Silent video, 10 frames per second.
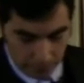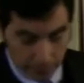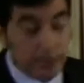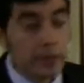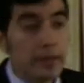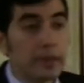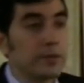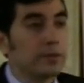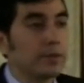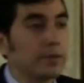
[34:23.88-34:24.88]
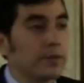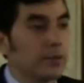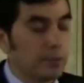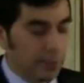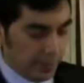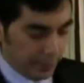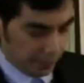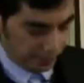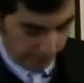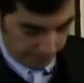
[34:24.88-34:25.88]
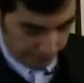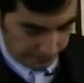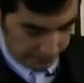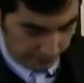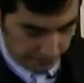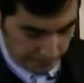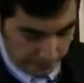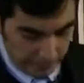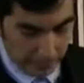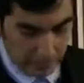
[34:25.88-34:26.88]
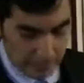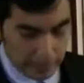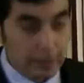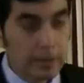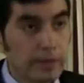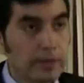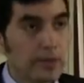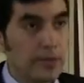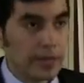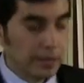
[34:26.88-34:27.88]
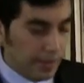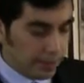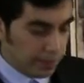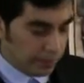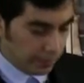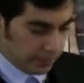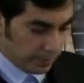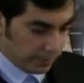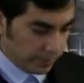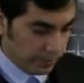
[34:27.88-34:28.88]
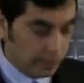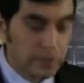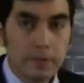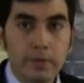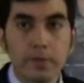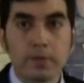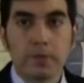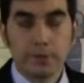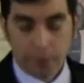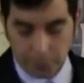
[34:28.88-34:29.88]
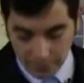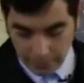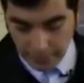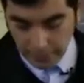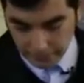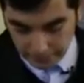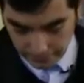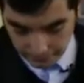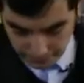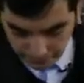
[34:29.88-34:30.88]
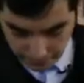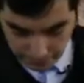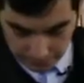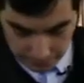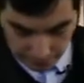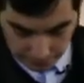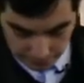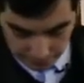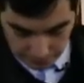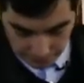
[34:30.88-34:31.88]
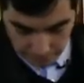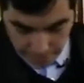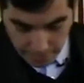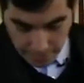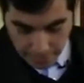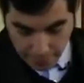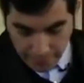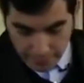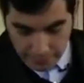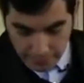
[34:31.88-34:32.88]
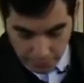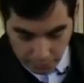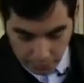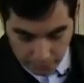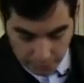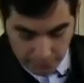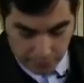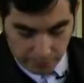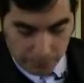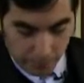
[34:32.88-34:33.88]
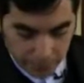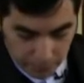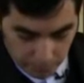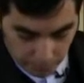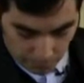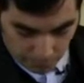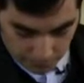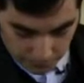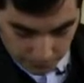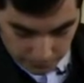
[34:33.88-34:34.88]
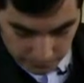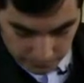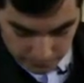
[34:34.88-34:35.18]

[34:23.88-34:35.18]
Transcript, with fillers: What angel is supporting quoting here? Second angel. Revelation 14.8. 14.8. That's correct. Then I saw the disappointed ones